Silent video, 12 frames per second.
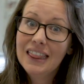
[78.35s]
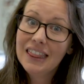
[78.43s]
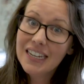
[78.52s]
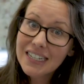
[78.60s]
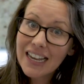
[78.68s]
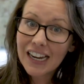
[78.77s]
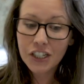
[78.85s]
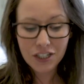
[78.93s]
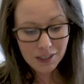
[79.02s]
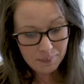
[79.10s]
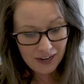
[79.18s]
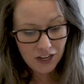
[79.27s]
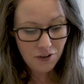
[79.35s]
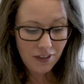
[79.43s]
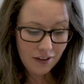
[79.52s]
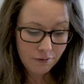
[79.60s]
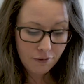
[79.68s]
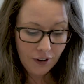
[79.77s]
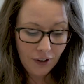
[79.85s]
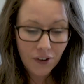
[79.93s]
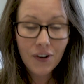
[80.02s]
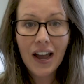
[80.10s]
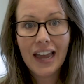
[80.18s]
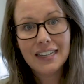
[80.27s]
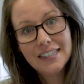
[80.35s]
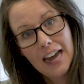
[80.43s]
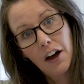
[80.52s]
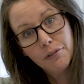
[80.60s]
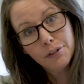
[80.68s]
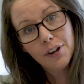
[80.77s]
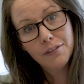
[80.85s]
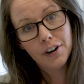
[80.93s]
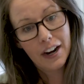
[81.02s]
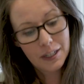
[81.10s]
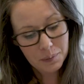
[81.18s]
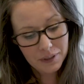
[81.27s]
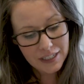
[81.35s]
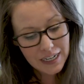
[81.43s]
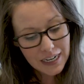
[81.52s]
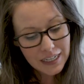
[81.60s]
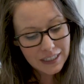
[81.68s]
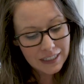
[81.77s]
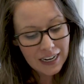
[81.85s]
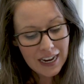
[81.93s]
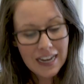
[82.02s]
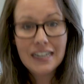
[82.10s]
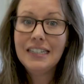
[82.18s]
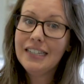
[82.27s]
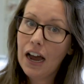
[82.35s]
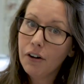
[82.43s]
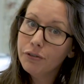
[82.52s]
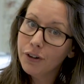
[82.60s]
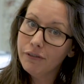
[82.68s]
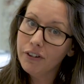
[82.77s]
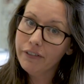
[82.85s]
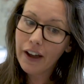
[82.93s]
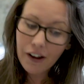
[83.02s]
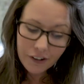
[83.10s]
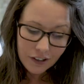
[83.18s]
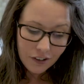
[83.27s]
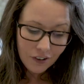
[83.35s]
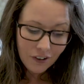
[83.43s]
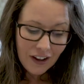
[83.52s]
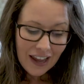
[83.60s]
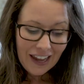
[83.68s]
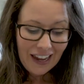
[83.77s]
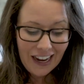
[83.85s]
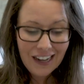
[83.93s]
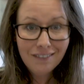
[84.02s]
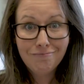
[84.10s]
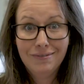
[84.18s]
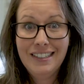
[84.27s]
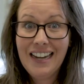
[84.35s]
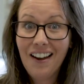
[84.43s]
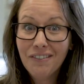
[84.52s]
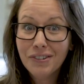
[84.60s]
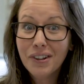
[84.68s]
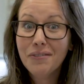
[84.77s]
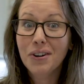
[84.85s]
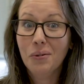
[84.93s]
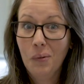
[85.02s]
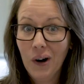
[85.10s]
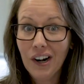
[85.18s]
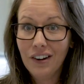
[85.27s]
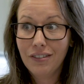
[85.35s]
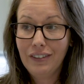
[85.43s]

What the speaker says: These actions make you then feel doubtful of your expertise, doubtful of your value, and doubtful of your worth.